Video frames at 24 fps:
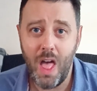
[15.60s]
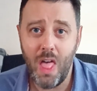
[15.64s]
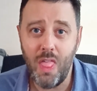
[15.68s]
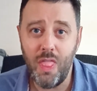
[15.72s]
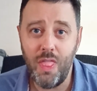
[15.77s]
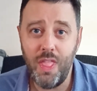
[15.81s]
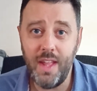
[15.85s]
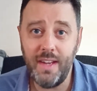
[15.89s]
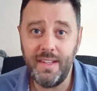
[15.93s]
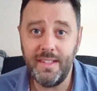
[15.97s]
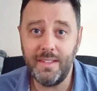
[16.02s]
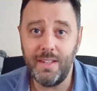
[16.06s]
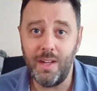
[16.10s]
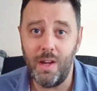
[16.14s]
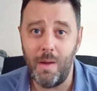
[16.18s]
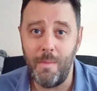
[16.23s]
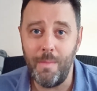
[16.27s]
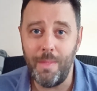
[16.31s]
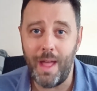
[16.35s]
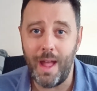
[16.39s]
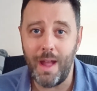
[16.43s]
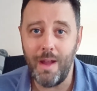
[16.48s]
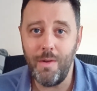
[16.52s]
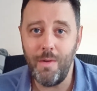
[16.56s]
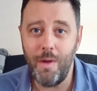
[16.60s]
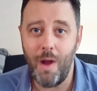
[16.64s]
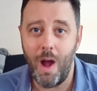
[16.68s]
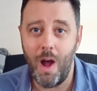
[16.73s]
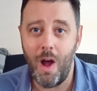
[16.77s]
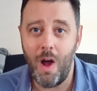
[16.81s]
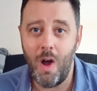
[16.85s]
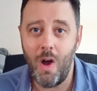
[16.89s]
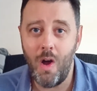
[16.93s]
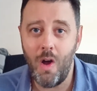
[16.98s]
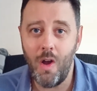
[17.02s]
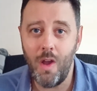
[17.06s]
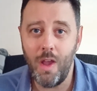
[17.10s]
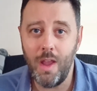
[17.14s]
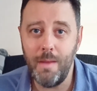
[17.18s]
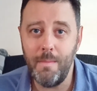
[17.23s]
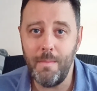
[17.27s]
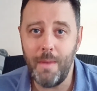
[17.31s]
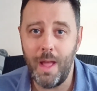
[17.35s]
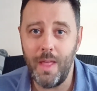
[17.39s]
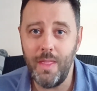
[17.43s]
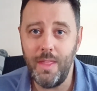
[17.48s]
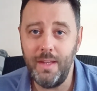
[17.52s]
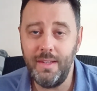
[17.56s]
This time though,
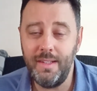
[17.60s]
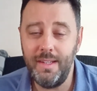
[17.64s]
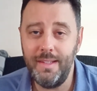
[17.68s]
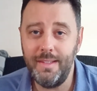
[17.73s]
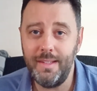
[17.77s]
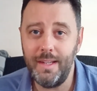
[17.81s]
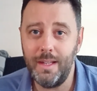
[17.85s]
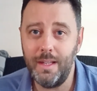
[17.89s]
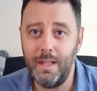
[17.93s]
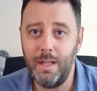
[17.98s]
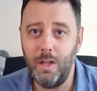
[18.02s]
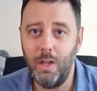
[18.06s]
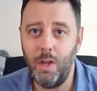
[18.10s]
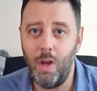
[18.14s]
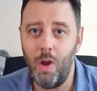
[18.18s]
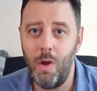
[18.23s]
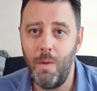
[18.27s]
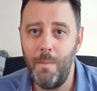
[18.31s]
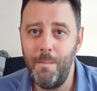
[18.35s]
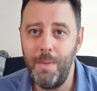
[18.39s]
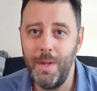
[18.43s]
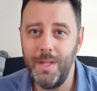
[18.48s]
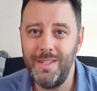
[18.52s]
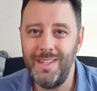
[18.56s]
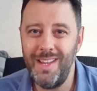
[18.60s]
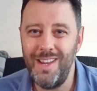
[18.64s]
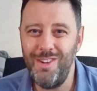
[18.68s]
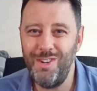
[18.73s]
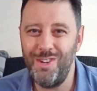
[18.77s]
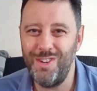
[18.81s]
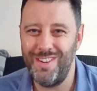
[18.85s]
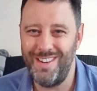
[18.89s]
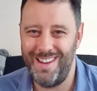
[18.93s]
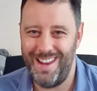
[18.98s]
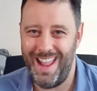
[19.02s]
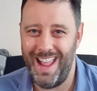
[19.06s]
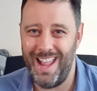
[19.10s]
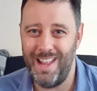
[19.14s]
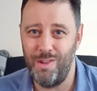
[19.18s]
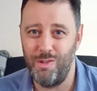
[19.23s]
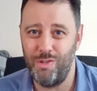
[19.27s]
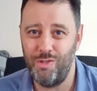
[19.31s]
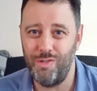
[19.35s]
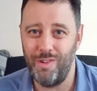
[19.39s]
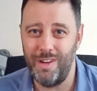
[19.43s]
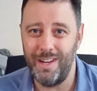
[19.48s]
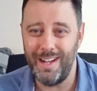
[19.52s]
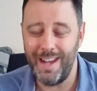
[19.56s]
this is a competition
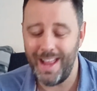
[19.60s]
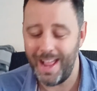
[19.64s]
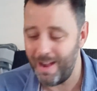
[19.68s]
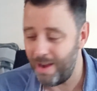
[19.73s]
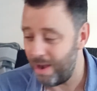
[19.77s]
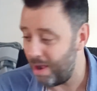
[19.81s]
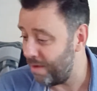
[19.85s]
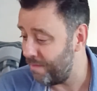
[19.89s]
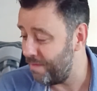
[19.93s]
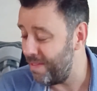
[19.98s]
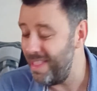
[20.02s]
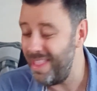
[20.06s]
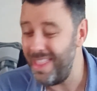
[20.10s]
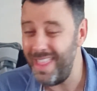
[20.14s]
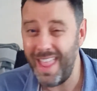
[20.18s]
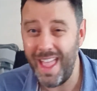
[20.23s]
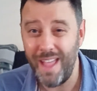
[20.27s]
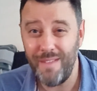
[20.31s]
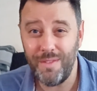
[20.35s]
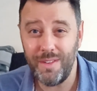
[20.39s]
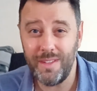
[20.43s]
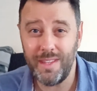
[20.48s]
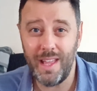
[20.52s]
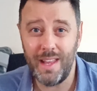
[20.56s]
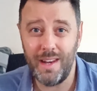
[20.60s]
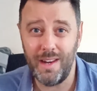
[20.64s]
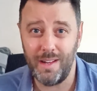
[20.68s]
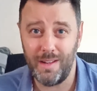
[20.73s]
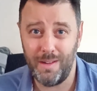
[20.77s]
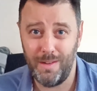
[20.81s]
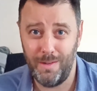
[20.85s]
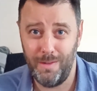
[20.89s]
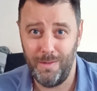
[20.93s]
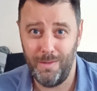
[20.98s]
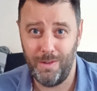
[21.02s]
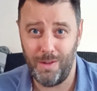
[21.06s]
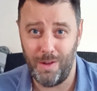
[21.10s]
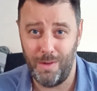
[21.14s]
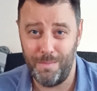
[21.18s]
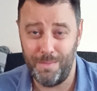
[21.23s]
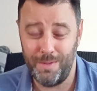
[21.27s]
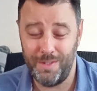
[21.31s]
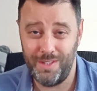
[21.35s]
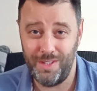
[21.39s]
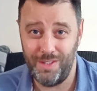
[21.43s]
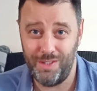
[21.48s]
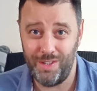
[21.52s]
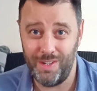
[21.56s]
entry. Now I've never done a
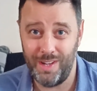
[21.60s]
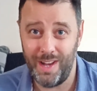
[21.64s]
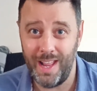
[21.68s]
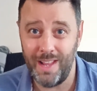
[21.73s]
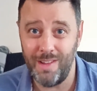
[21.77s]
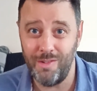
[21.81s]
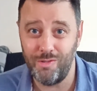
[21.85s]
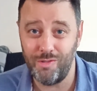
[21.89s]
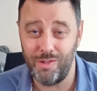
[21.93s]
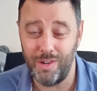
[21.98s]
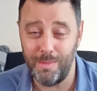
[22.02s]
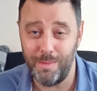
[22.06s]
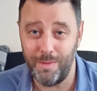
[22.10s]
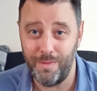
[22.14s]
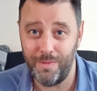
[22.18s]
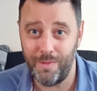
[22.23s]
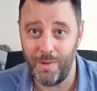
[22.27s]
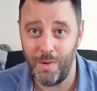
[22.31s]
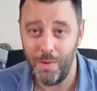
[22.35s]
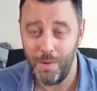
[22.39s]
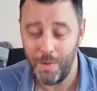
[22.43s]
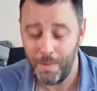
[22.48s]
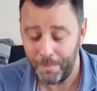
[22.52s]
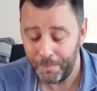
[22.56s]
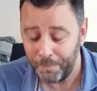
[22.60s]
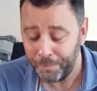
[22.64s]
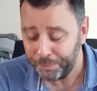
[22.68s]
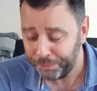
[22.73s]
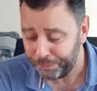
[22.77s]
competition entry before.